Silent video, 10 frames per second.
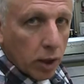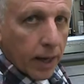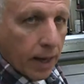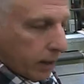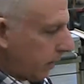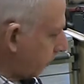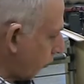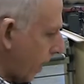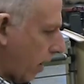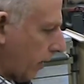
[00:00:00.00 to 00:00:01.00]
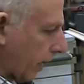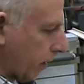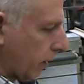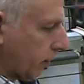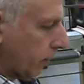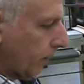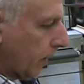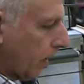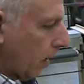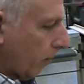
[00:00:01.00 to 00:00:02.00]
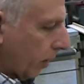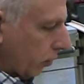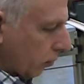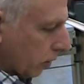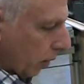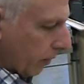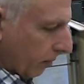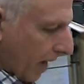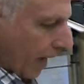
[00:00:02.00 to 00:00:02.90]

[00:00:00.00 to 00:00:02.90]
at it, is brown like this. But usually when you buy